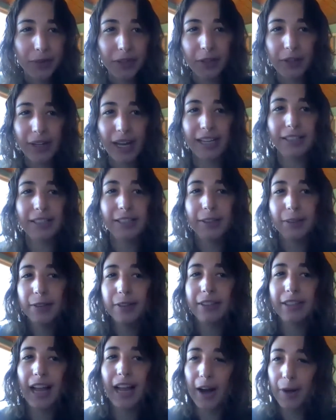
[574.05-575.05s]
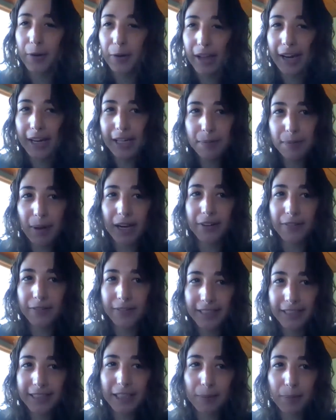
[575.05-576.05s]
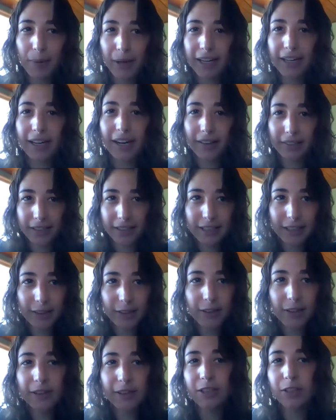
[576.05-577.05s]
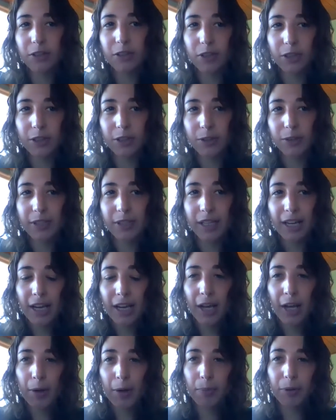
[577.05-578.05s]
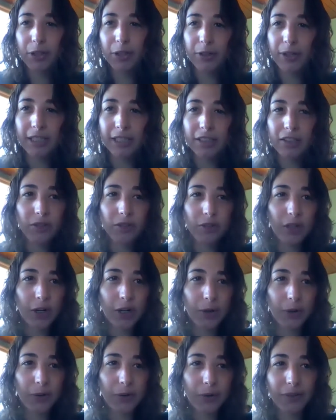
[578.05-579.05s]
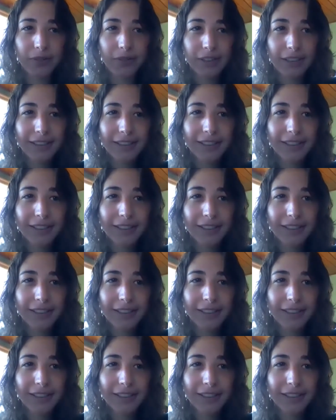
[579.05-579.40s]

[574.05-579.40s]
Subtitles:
They'll get certain outlined benefits depending on the tier that they choose. But there is no,